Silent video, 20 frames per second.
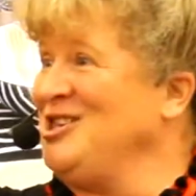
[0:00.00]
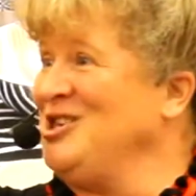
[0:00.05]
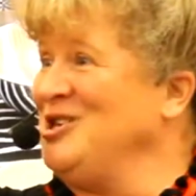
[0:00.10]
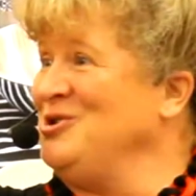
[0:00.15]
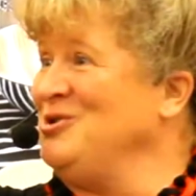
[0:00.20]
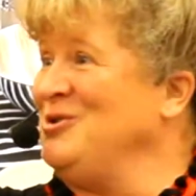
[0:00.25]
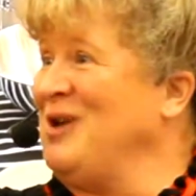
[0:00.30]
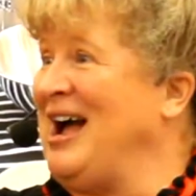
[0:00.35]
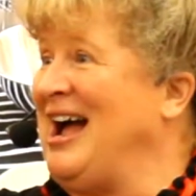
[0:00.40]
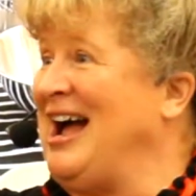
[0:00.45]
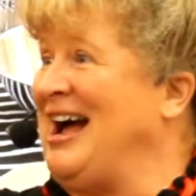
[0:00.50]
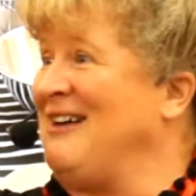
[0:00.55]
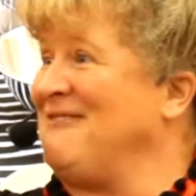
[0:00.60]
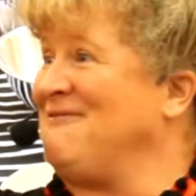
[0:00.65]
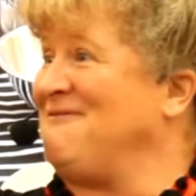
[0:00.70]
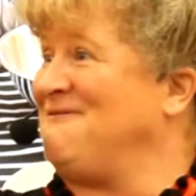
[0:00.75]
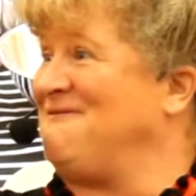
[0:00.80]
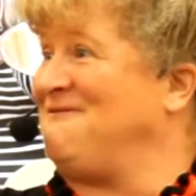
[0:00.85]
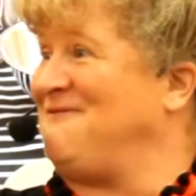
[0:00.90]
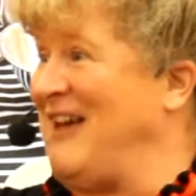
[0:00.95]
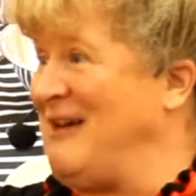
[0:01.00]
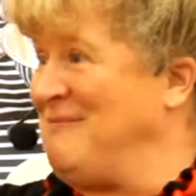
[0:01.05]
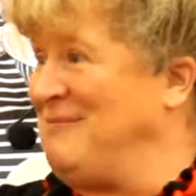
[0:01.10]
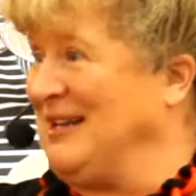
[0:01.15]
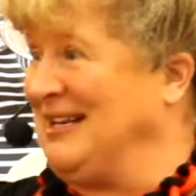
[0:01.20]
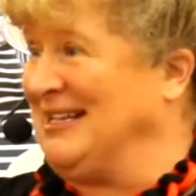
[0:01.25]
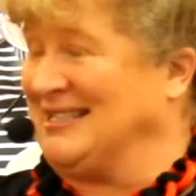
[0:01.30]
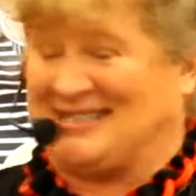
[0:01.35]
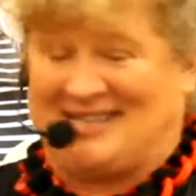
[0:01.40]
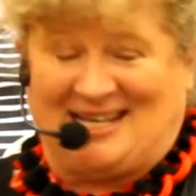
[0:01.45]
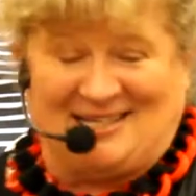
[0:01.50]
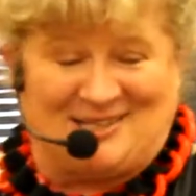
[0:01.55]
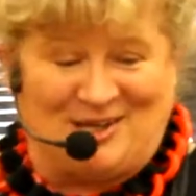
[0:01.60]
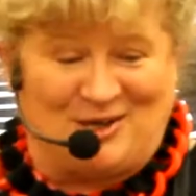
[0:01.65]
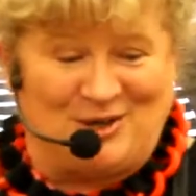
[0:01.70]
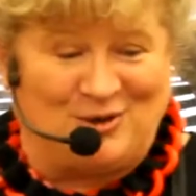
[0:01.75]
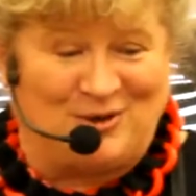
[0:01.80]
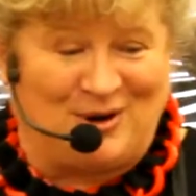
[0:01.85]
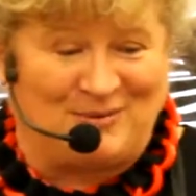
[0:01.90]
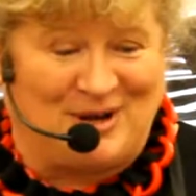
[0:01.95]
you are fabulous. And so
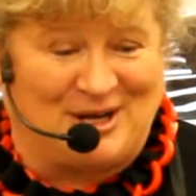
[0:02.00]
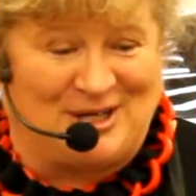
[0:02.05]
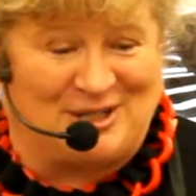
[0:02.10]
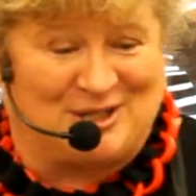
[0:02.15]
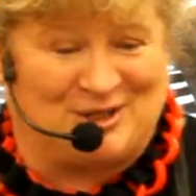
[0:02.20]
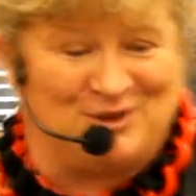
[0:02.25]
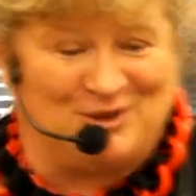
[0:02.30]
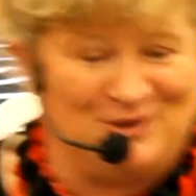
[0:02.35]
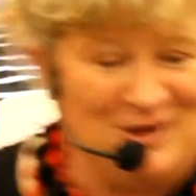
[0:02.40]
you know what I'm going to